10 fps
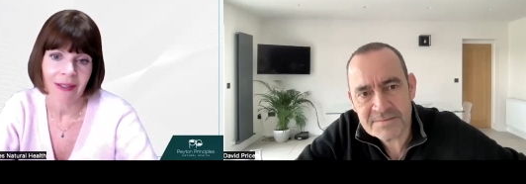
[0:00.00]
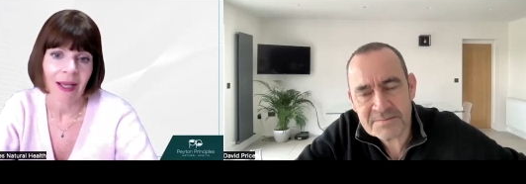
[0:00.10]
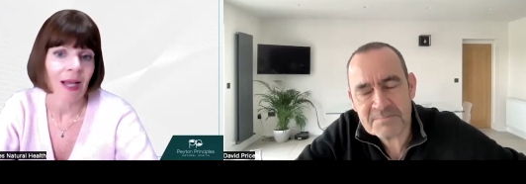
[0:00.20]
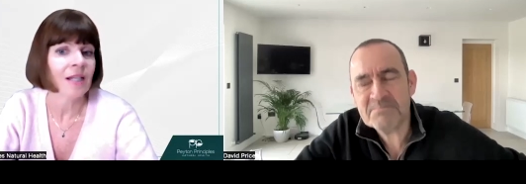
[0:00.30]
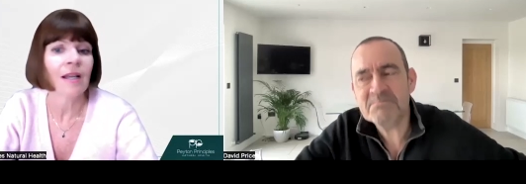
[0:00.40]

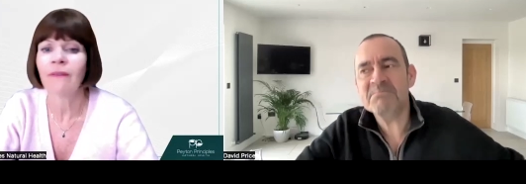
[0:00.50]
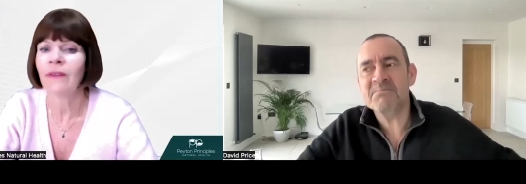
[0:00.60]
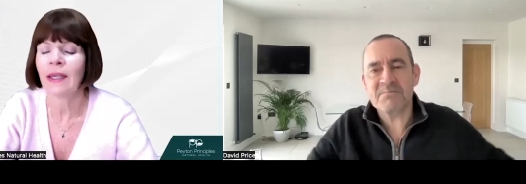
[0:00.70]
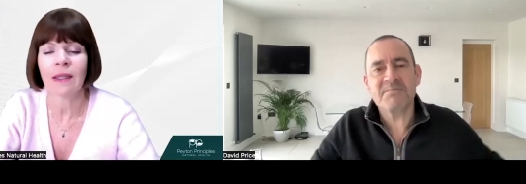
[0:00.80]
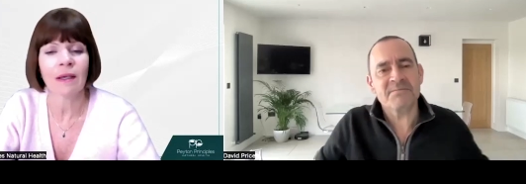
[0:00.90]
Speaker 1: And mm.
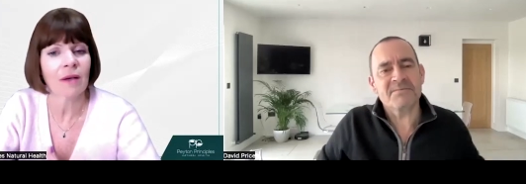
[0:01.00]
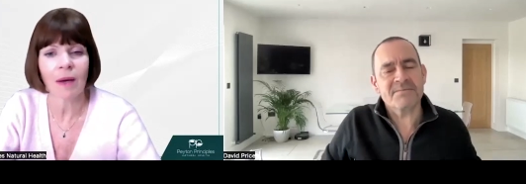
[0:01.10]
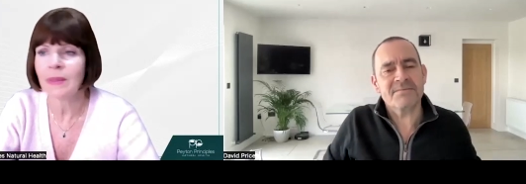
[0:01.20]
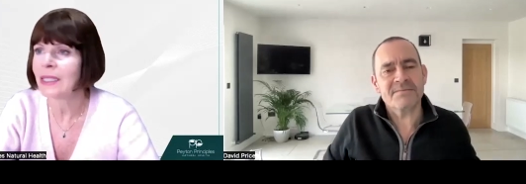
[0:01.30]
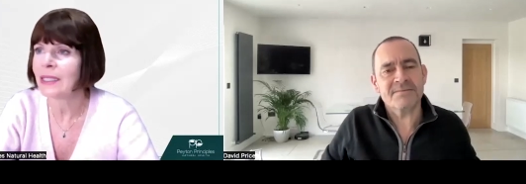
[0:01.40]
lovely that they'll
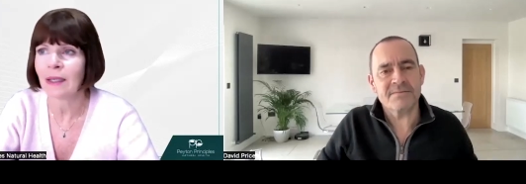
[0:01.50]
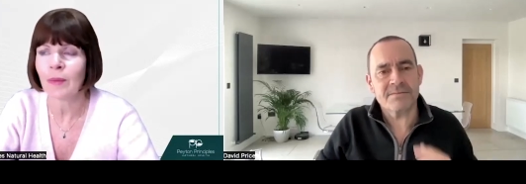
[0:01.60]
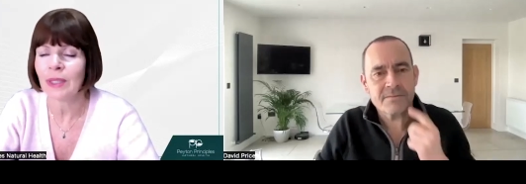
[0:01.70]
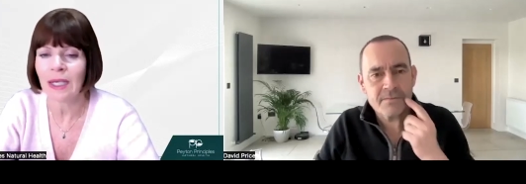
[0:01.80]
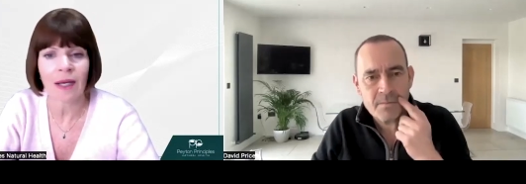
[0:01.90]
come and see
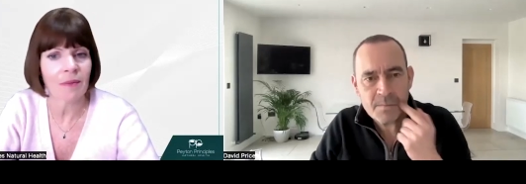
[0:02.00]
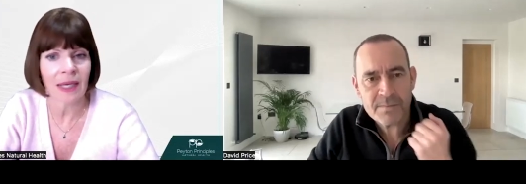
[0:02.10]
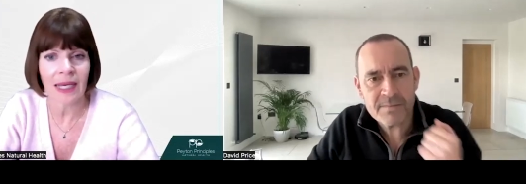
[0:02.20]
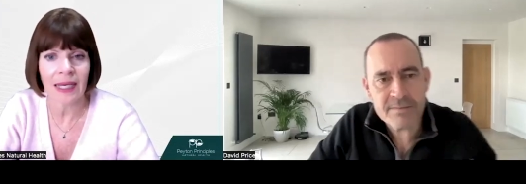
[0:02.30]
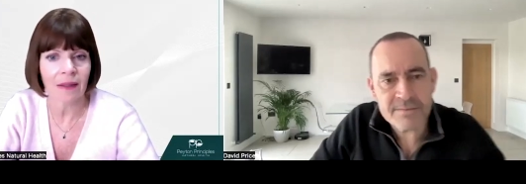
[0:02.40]
somebody like
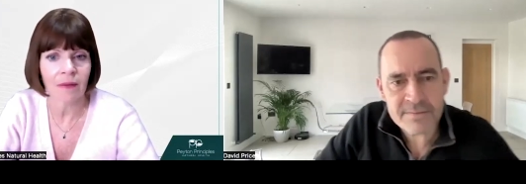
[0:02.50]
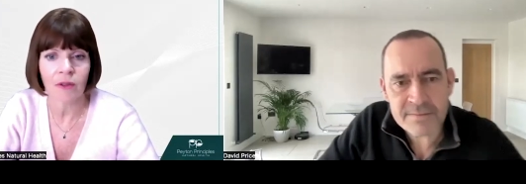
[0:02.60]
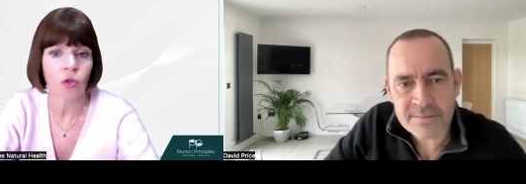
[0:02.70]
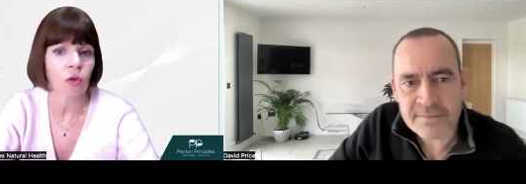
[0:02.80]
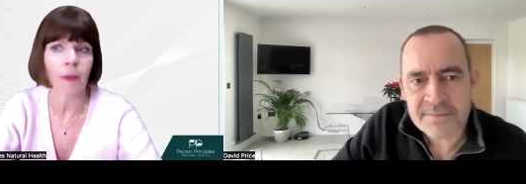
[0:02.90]
me and
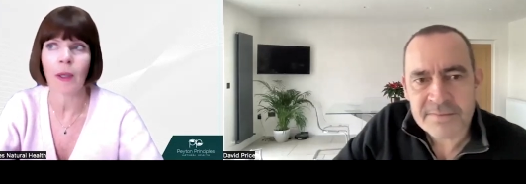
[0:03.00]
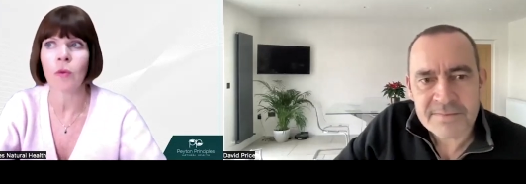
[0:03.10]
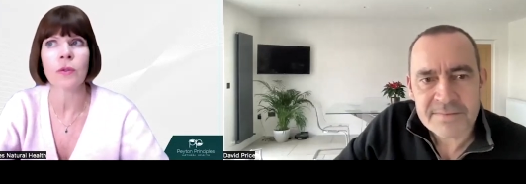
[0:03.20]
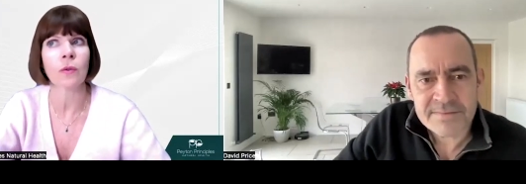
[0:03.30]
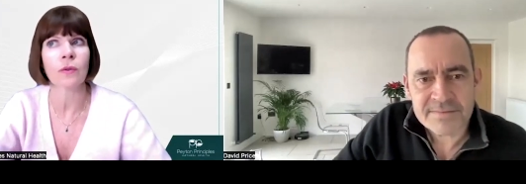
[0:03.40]
talk about
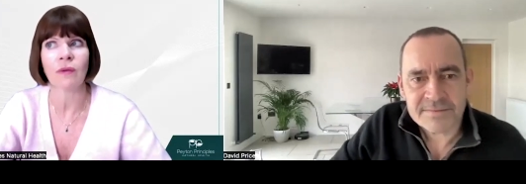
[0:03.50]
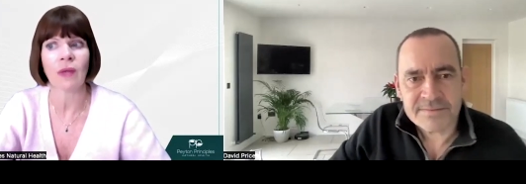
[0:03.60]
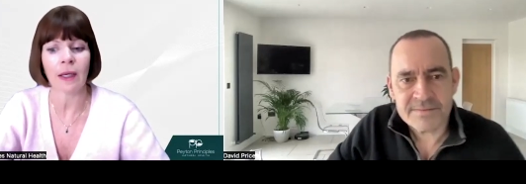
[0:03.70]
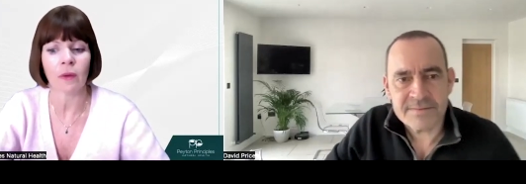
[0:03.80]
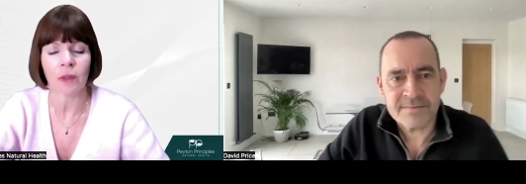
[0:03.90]
all sorts of
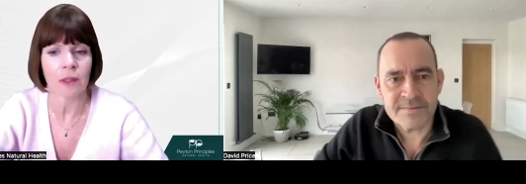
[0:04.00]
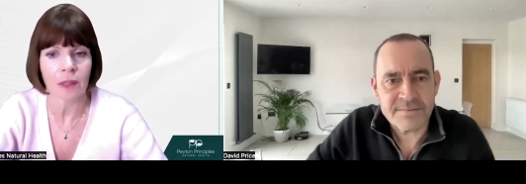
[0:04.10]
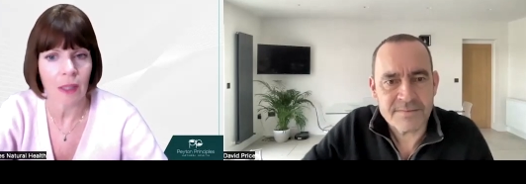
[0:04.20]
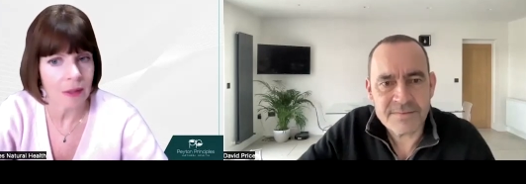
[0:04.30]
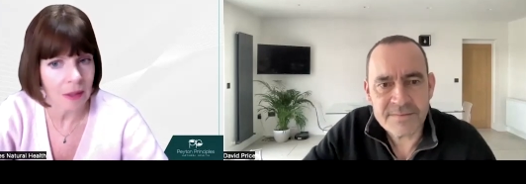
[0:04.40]
their health
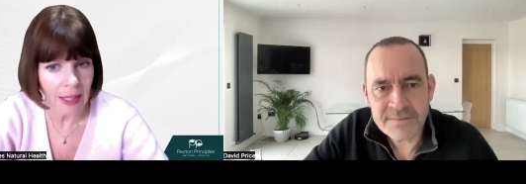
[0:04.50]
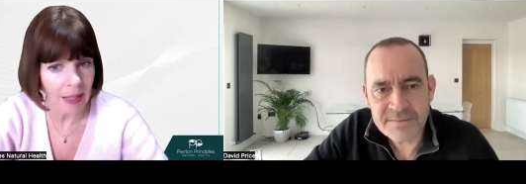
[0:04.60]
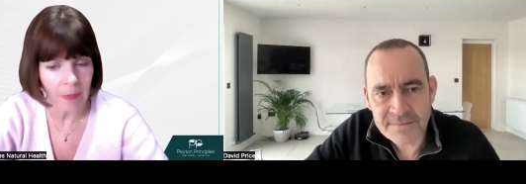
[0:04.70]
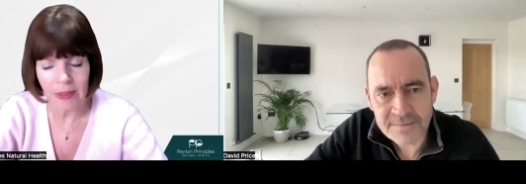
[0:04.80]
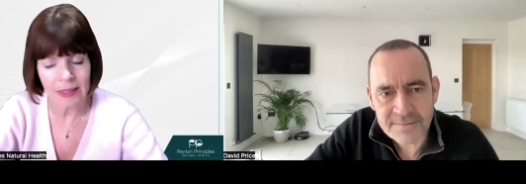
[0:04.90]
concerns. And they're
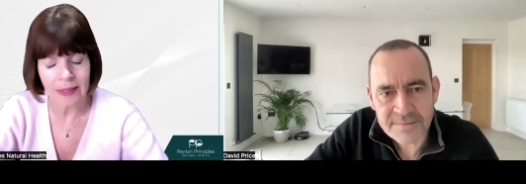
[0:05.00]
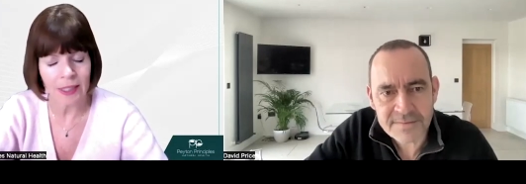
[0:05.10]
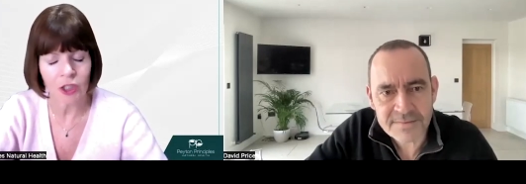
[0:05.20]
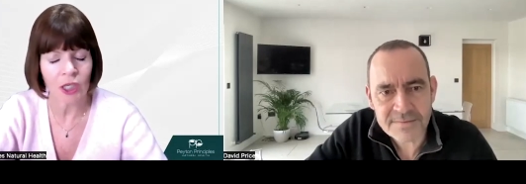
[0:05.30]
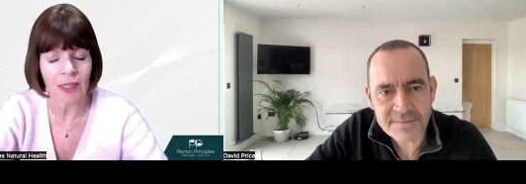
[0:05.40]
happy to
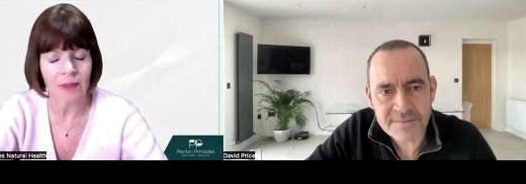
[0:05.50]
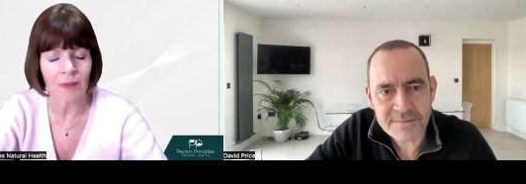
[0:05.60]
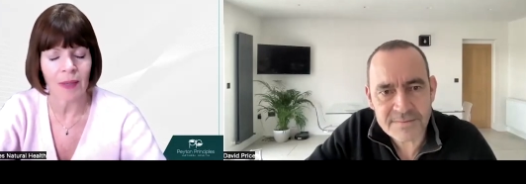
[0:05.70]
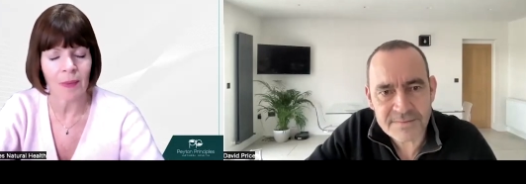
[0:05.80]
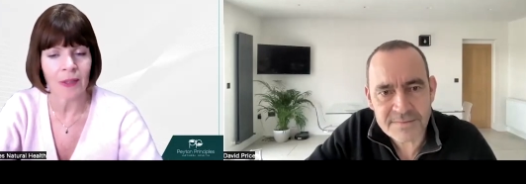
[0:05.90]
sit and chat to
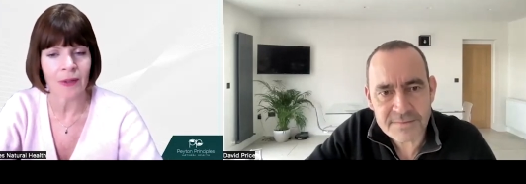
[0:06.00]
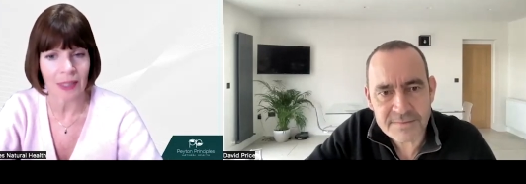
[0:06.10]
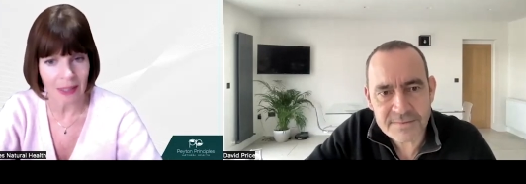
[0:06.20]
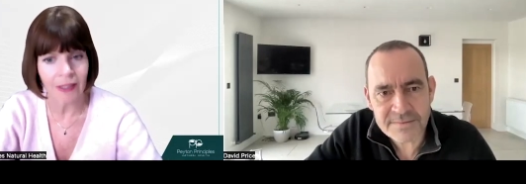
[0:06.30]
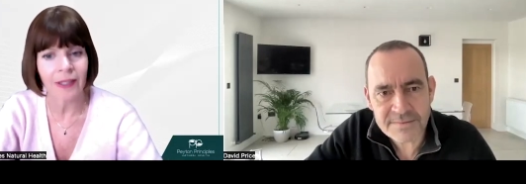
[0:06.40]
me about
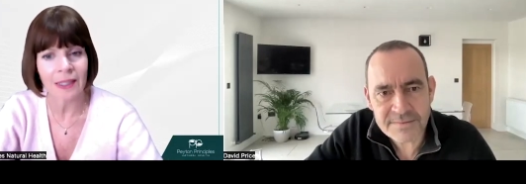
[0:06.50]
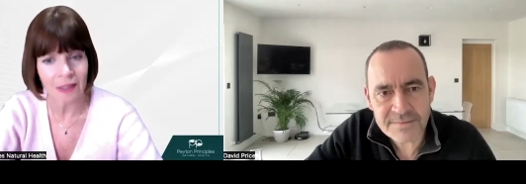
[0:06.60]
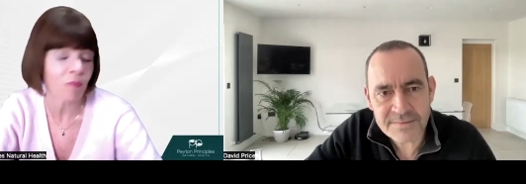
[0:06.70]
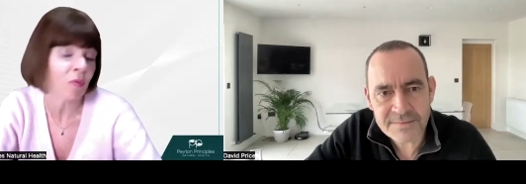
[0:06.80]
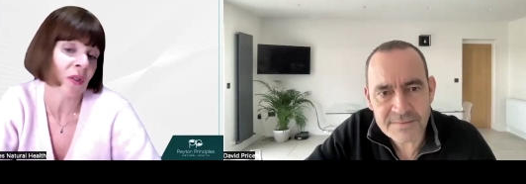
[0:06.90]
it. And
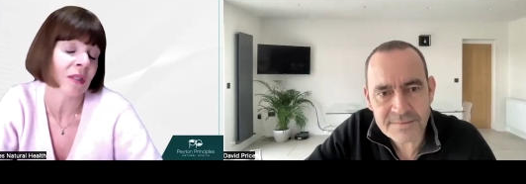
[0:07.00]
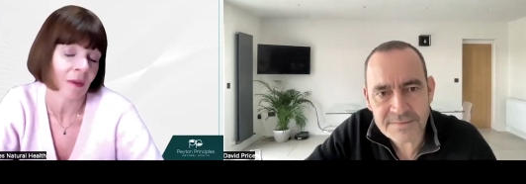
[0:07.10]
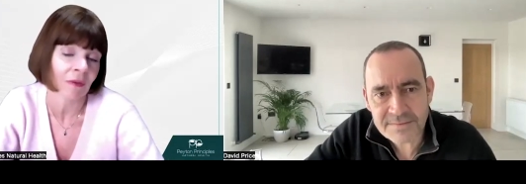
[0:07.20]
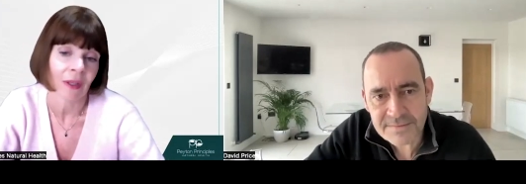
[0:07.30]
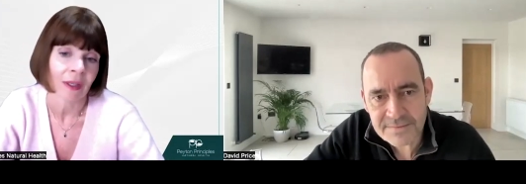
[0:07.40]
it's
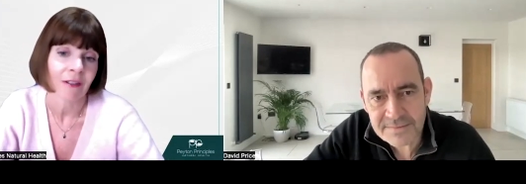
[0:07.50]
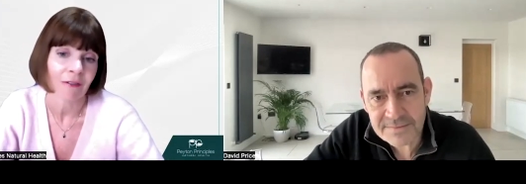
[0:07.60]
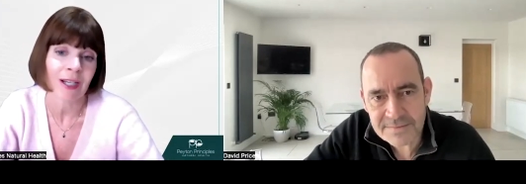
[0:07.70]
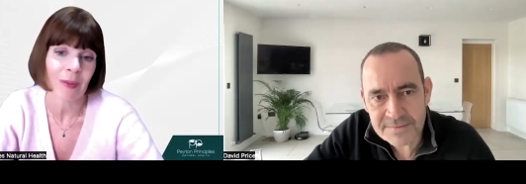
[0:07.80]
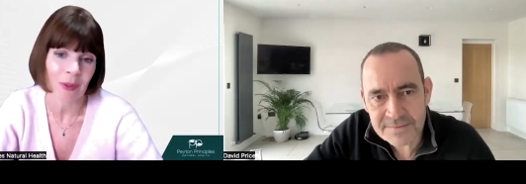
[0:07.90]
positive,
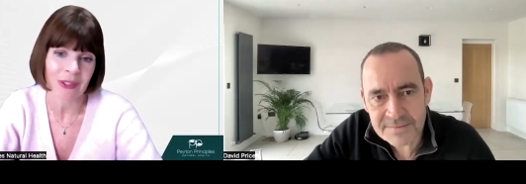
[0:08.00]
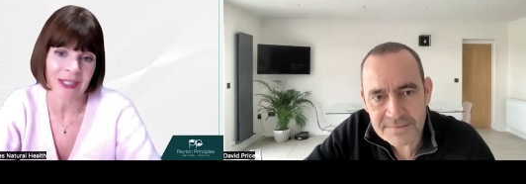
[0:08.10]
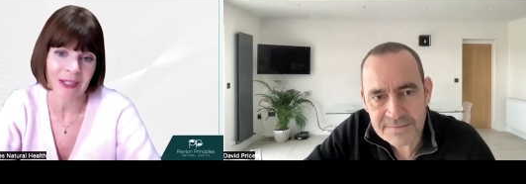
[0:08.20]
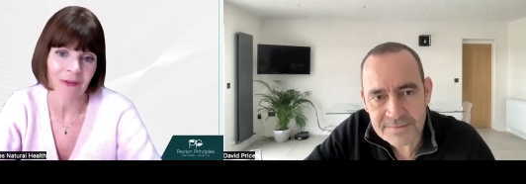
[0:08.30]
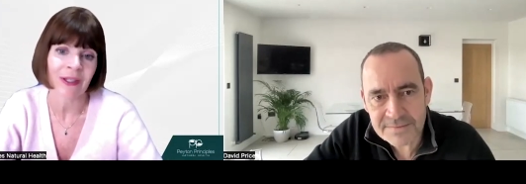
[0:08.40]
really
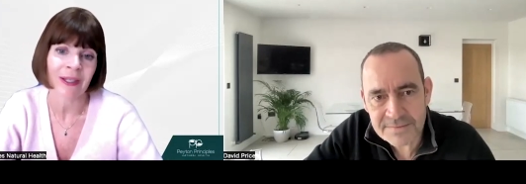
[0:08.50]
positive.